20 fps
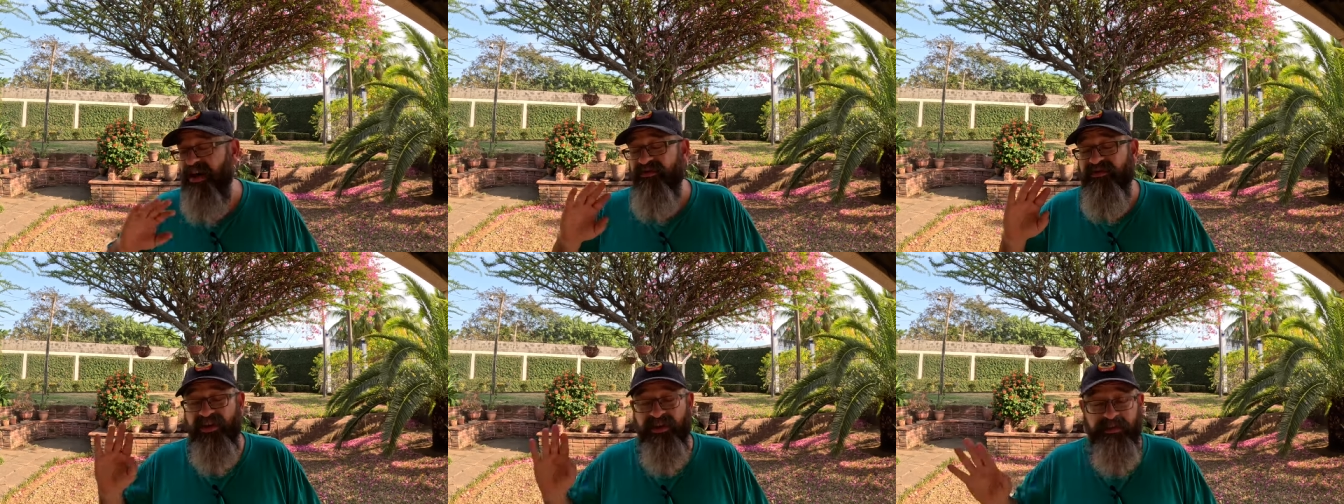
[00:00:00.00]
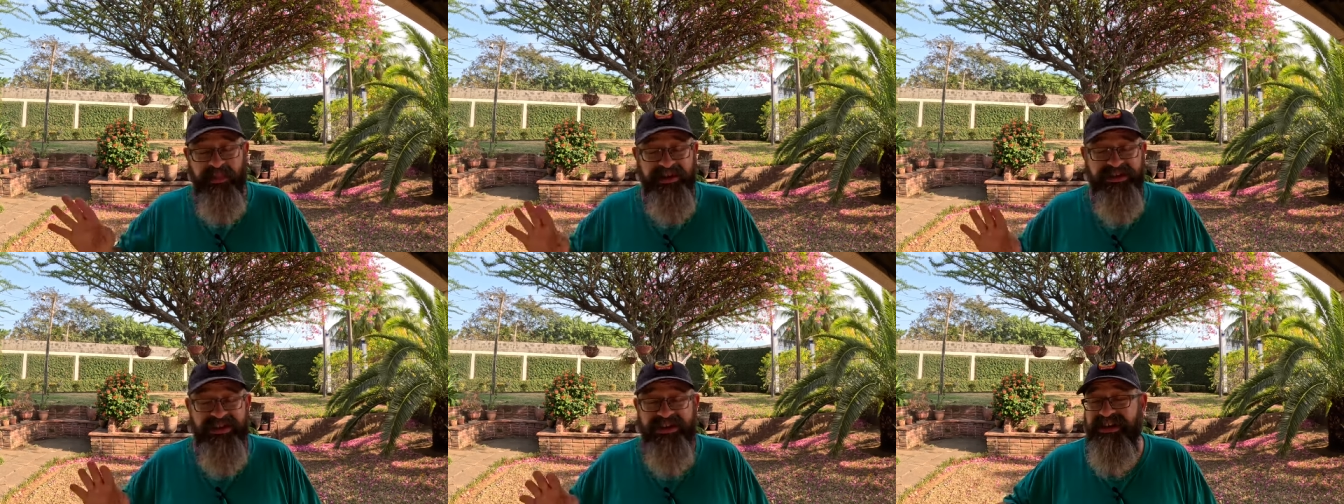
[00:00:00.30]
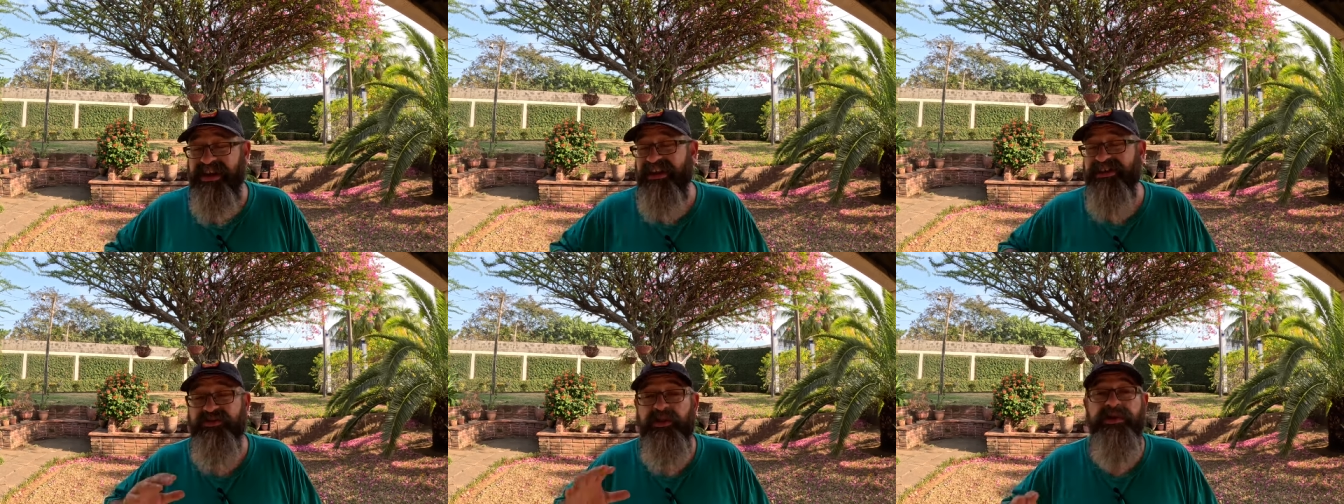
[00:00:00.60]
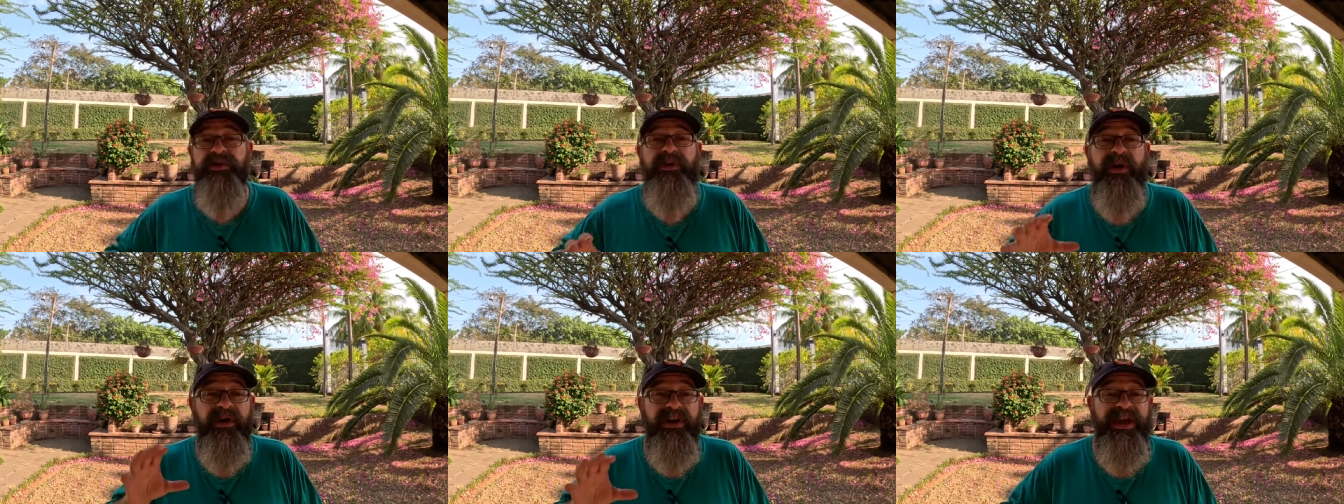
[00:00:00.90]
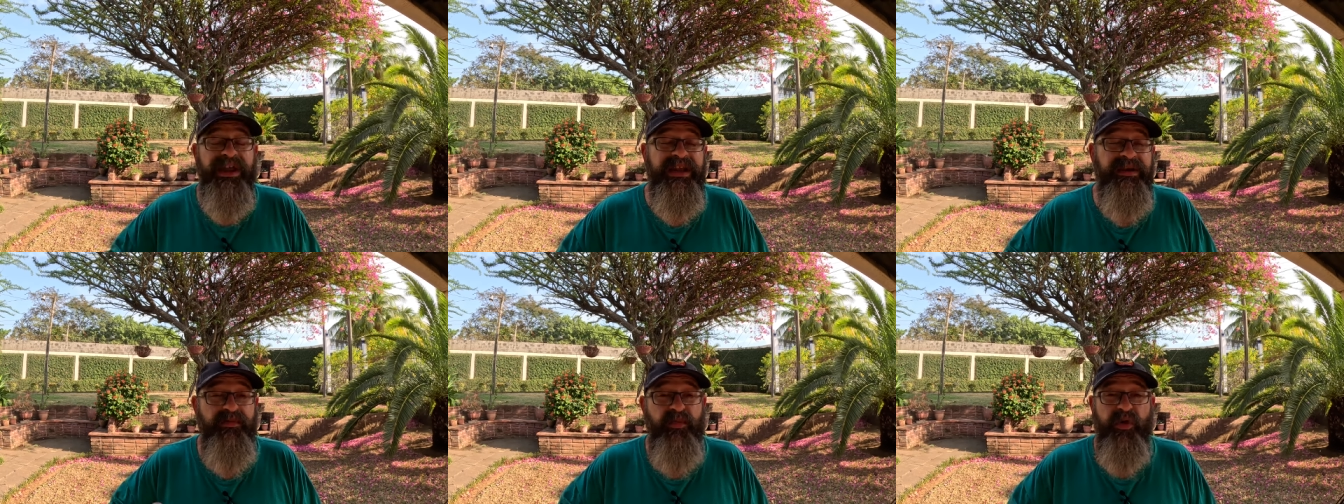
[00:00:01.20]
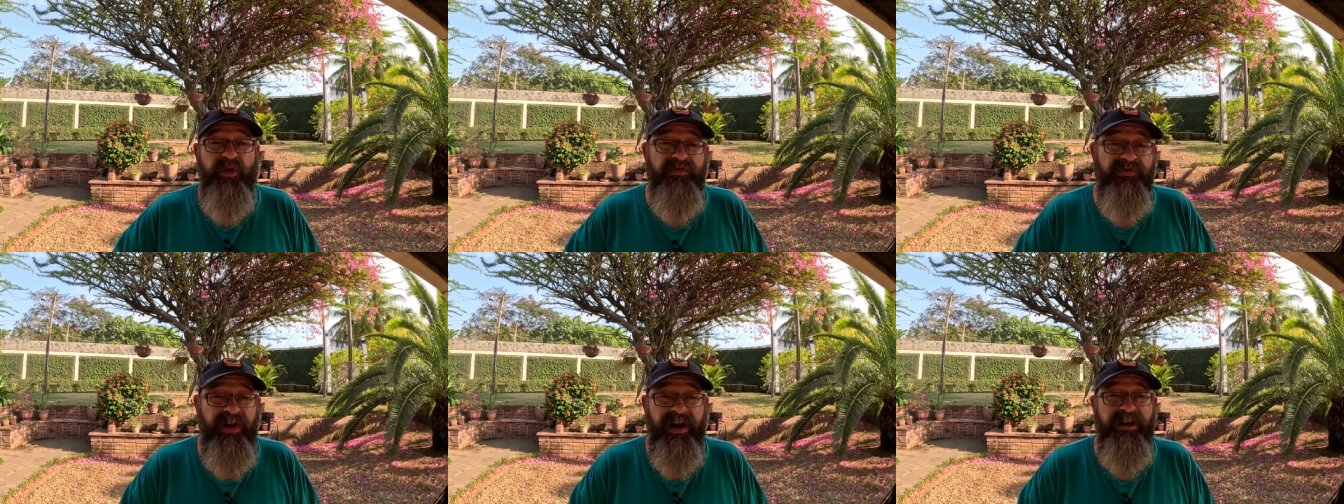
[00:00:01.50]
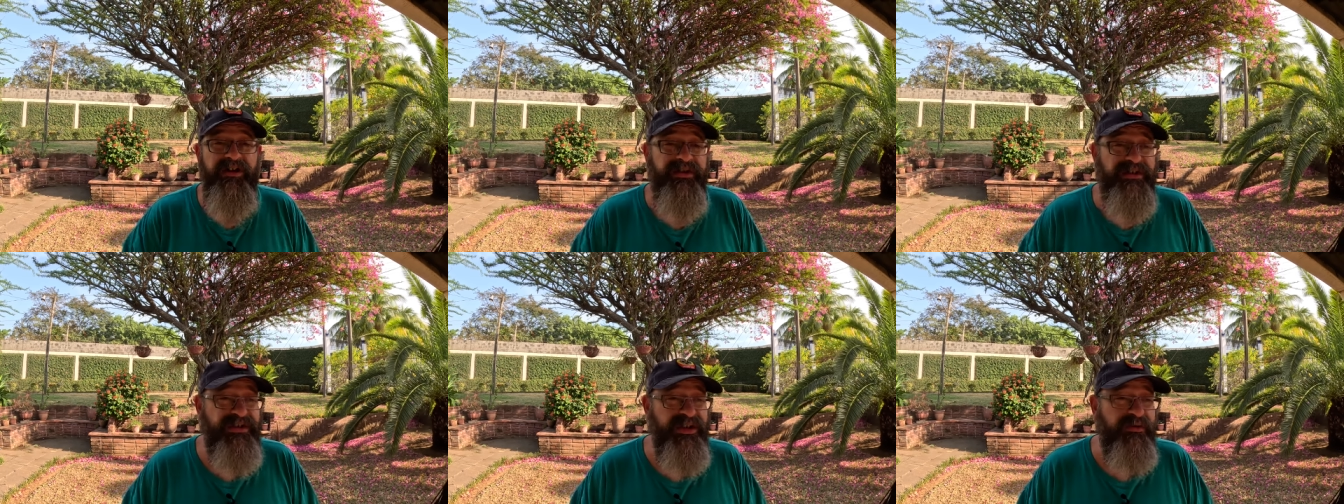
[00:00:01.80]
for much of the day, is running around getting more
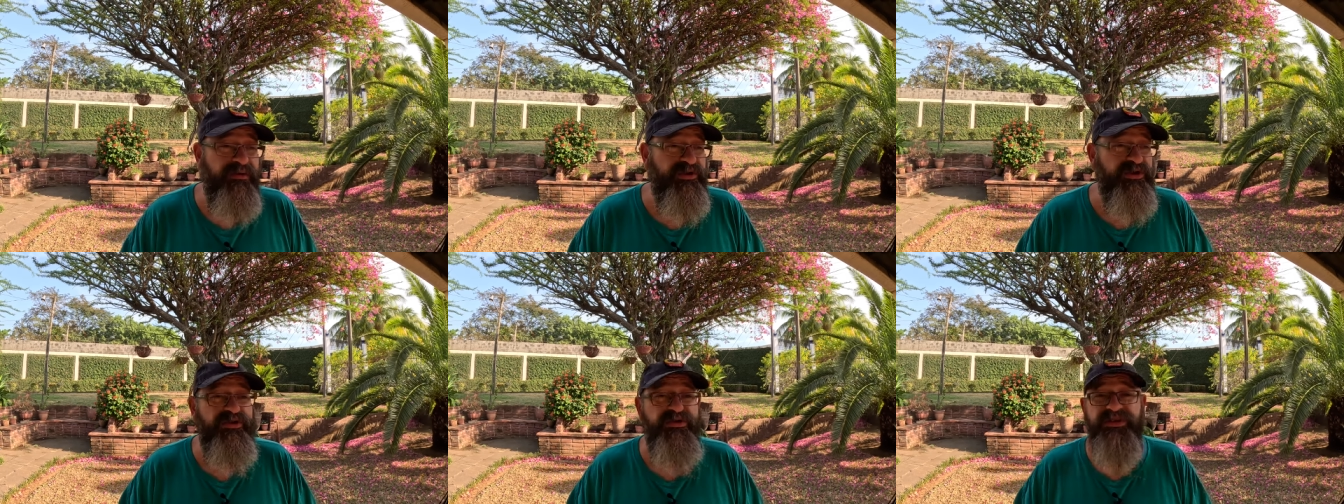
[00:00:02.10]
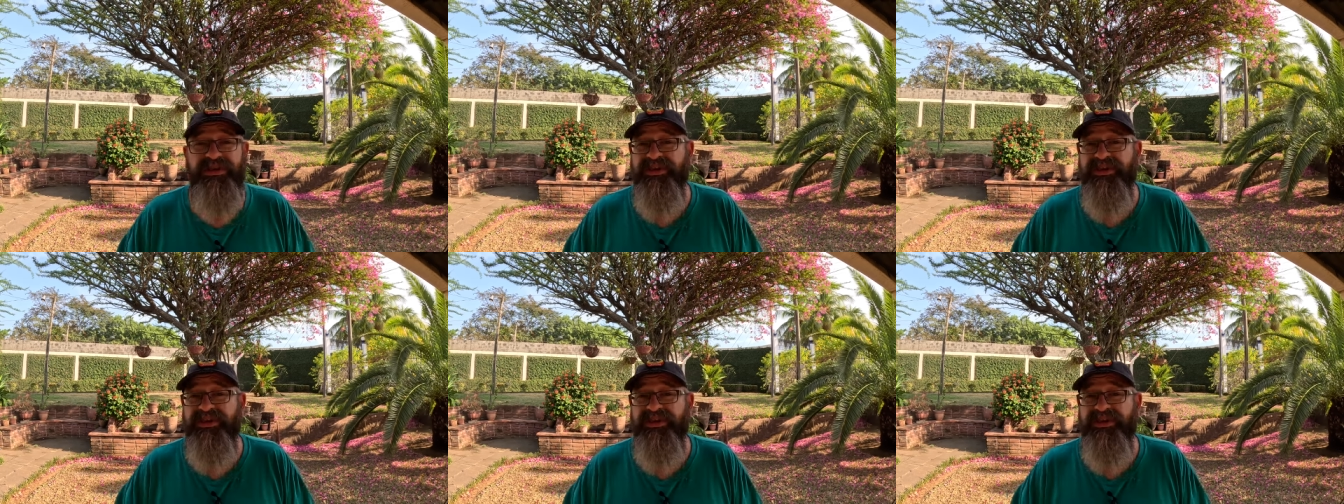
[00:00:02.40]
fire extinguishers